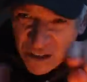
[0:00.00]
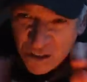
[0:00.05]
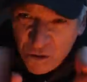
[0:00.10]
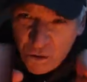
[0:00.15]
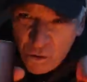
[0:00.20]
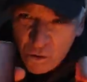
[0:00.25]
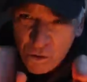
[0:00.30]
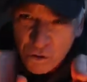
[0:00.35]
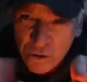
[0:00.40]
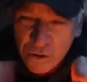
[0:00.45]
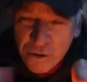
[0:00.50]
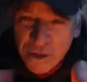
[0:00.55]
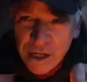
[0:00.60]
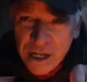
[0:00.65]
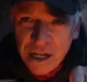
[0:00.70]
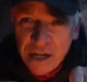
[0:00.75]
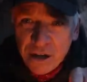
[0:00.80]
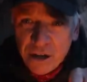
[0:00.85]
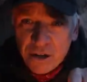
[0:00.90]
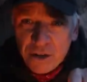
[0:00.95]
corner
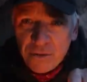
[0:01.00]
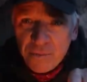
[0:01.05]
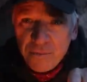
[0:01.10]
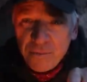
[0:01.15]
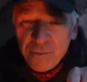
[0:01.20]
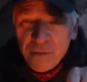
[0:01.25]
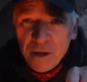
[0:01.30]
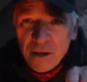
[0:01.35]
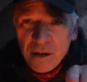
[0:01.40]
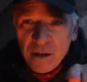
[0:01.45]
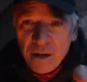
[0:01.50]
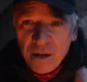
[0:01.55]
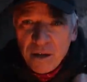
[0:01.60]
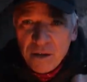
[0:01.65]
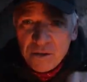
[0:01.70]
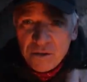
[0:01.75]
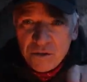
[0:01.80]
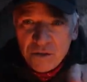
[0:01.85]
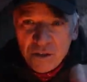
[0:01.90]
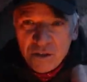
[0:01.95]
here,
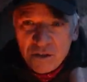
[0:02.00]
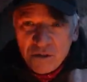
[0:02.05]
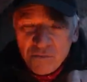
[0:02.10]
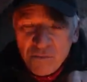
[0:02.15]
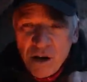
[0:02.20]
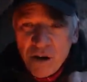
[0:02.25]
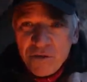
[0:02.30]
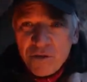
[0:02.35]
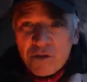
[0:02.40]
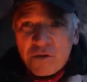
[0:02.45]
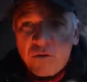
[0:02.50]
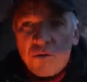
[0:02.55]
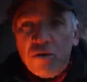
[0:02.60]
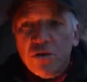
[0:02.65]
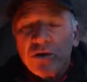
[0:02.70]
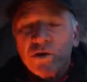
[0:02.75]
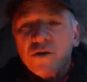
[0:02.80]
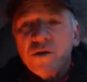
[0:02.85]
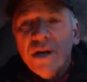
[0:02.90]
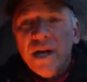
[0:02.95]
just around the
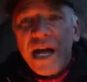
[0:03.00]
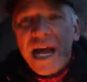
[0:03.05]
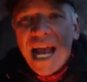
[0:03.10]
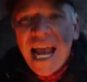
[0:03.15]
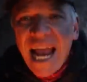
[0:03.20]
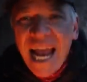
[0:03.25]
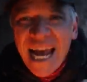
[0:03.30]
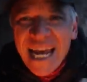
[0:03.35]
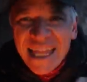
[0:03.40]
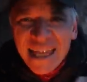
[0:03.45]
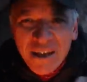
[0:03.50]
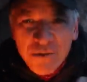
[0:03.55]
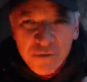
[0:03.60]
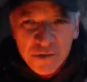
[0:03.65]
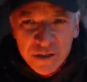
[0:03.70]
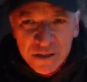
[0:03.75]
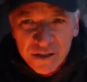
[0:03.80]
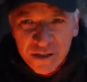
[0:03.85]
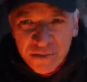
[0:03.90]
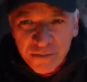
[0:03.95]
corner. And there
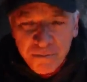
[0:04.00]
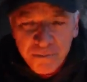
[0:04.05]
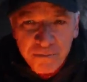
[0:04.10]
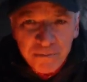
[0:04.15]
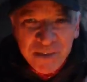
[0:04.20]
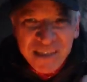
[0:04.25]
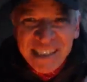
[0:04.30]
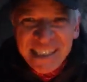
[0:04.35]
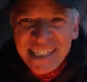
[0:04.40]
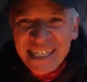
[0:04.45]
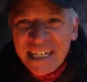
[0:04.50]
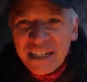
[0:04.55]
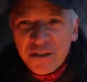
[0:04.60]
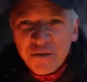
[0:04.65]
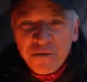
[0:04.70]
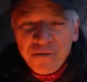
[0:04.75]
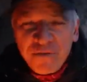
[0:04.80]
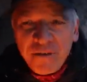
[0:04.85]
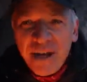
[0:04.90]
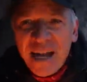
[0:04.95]
was this
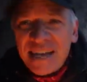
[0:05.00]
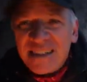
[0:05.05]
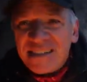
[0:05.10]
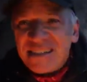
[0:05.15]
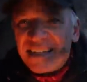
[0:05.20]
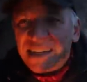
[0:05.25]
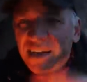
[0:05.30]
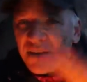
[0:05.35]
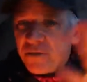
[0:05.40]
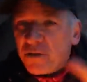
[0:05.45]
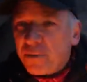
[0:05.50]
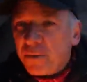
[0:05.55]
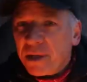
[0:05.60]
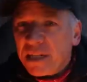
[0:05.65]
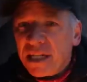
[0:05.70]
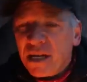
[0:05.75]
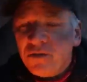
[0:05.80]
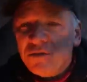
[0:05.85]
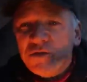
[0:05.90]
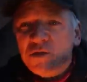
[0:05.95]
cedar fence that
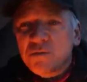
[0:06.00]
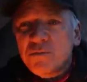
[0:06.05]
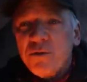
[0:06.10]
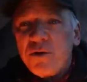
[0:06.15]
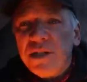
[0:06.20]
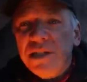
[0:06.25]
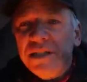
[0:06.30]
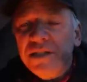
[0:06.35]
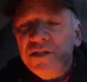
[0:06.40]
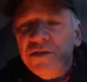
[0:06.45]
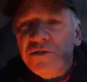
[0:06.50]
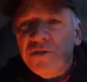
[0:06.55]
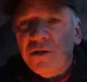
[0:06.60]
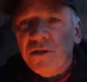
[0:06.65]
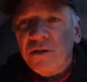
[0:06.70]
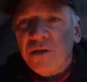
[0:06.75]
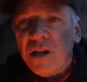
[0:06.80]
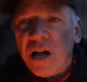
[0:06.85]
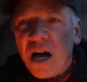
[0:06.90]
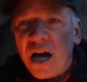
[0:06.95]
everybody else was putting in their
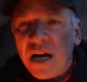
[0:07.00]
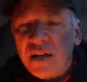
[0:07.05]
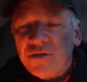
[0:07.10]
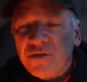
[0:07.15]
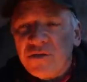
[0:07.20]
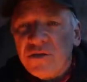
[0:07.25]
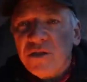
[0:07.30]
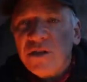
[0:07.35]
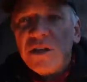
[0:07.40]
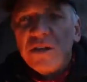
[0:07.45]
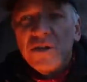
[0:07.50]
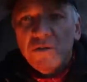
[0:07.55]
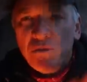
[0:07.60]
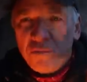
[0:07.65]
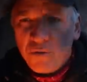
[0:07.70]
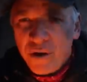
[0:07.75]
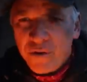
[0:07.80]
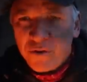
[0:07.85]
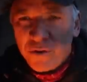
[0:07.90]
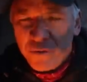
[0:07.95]
lots,
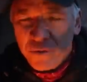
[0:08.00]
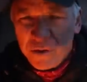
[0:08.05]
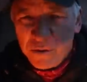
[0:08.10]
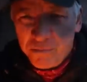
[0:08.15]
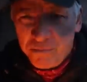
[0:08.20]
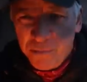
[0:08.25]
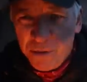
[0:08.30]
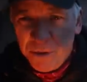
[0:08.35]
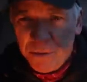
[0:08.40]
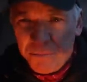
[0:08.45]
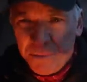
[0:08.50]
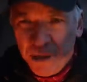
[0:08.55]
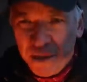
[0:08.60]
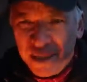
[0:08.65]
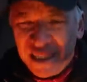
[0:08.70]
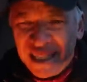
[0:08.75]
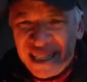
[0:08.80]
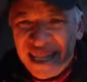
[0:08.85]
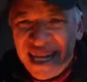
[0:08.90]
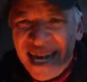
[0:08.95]
whoever was
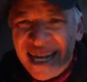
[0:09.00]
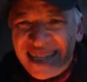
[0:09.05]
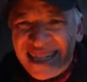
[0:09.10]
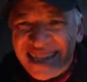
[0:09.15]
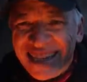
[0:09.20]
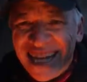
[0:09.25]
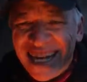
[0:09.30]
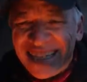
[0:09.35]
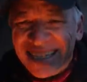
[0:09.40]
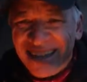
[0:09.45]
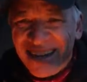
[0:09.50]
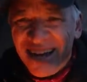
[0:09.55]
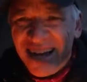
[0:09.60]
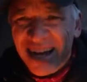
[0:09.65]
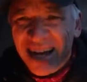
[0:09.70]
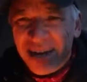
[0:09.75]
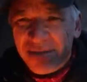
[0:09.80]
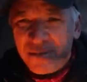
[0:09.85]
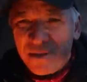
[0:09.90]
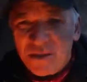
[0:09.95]
building a lot at that
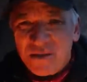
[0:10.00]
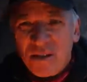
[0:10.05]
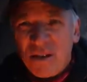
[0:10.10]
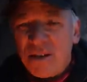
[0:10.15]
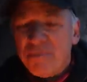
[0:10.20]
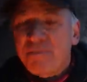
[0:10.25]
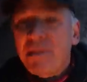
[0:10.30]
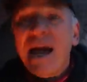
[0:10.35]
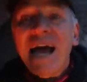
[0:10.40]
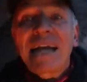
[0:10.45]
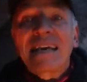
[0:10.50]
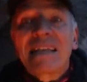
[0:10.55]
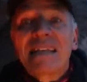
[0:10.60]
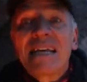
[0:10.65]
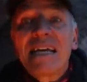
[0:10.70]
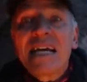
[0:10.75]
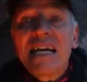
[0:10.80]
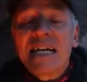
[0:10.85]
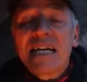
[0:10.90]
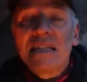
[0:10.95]
time. Back
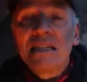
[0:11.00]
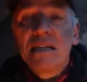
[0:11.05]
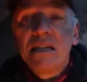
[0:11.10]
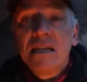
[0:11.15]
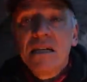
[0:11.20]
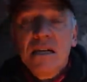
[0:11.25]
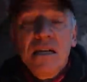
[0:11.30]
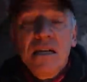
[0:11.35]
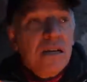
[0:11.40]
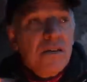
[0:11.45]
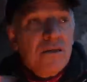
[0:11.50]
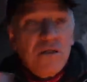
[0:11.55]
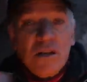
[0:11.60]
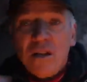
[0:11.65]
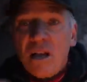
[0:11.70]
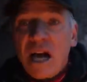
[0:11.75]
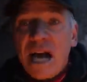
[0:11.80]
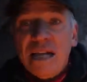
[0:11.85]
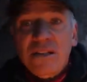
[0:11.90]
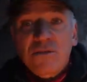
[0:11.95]
then, the
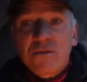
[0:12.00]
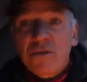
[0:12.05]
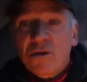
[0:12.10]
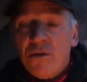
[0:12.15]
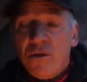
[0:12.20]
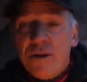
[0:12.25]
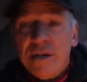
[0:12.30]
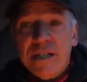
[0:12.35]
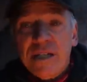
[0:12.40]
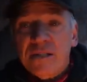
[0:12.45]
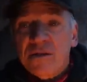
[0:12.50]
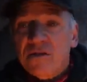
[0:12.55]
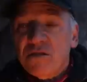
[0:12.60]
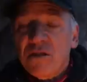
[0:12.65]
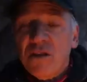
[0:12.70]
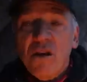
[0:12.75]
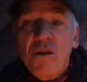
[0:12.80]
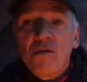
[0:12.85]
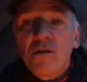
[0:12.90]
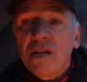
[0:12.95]
lots were going in
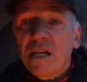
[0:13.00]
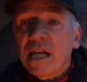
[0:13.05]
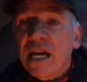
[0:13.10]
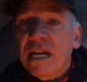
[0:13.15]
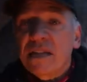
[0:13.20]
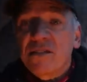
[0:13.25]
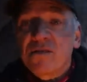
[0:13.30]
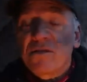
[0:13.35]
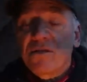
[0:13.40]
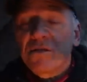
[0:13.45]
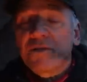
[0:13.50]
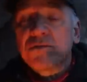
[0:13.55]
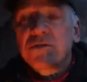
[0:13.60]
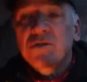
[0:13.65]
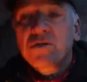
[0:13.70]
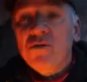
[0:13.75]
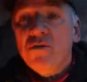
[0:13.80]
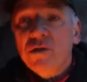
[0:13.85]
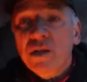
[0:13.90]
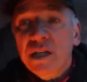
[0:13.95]
slowly, and so there
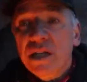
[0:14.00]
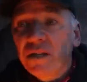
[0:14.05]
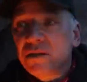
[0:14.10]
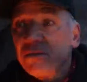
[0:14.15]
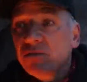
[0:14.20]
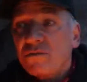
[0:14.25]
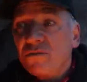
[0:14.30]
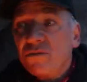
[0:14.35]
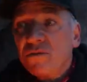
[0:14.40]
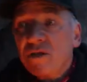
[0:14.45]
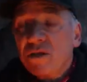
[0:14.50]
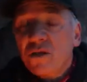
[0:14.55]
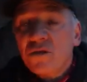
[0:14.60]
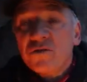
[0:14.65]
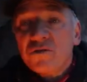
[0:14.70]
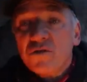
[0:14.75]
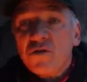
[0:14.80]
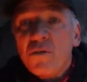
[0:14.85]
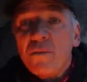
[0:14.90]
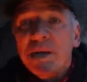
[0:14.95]
was only, you
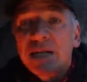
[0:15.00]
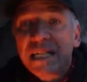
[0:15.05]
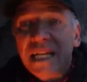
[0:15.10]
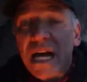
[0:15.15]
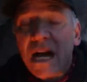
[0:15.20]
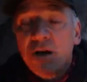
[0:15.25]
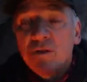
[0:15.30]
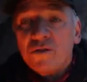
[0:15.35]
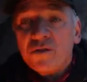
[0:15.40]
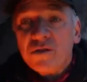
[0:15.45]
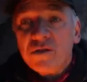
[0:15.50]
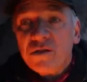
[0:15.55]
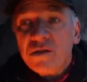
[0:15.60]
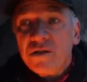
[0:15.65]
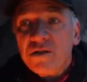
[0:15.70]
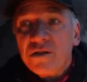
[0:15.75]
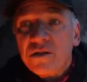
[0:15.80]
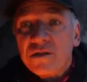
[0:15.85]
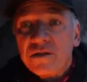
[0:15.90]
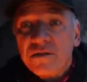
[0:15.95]
know, so many houses
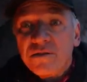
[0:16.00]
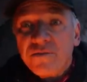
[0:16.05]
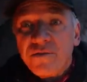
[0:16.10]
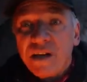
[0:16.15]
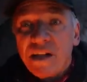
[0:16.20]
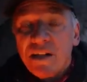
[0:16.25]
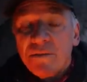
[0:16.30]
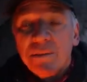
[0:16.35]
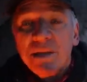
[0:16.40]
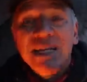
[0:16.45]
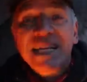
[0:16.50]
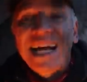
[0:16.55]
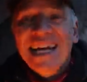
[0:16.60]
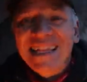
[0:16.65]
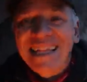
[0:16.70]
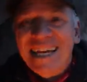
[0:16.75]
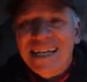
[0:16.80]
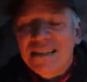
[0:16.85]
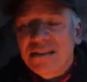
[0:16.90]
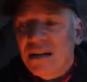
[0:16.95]
in the development
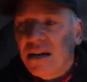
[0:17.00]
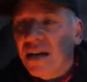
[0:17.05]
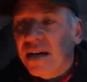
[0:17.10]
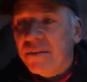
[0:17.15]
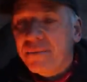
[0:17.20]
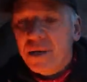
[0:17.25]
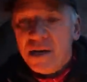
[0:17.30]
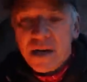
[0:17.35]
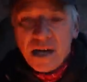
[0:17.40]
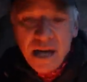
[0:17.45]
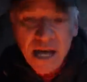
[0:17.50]
at that time.